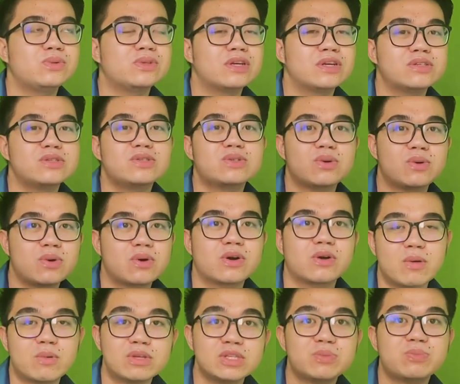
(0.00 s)
the
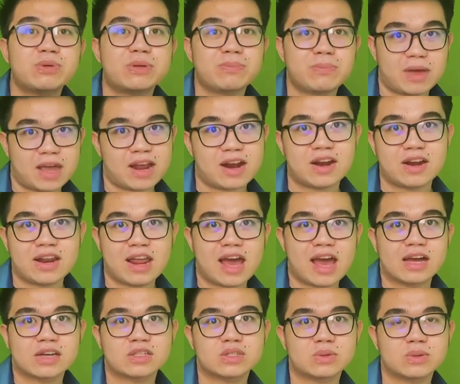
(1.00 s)
store, I was prepared
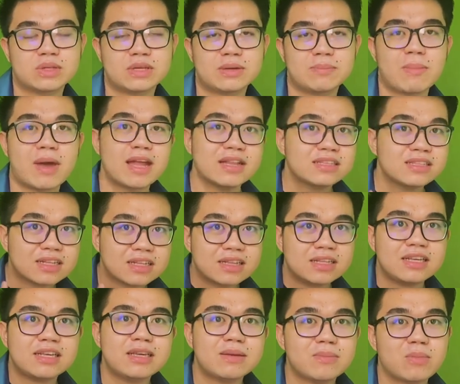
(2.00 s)
actually
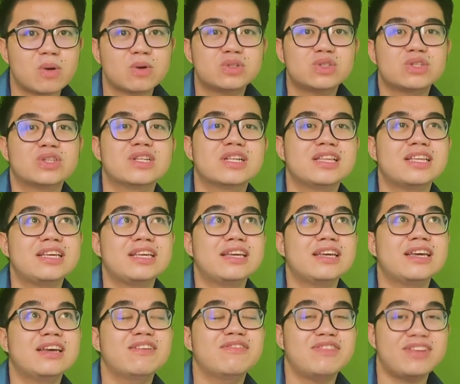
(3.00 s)
mentally,
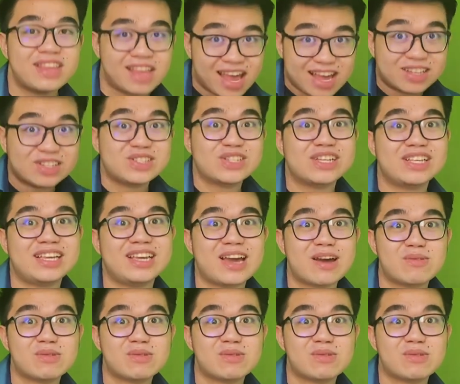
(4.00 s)
emotionally, financially.